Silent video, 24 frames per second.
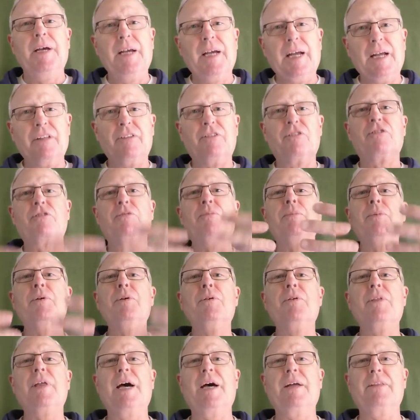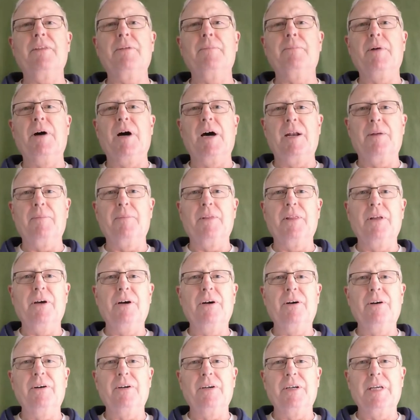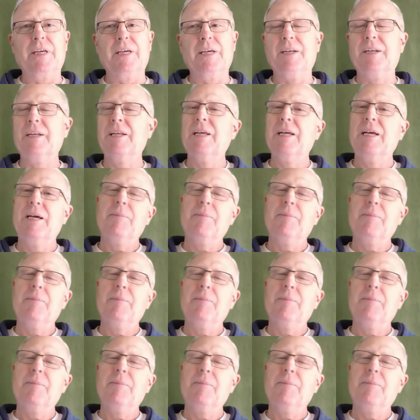and smooth out the bottom of the hull again.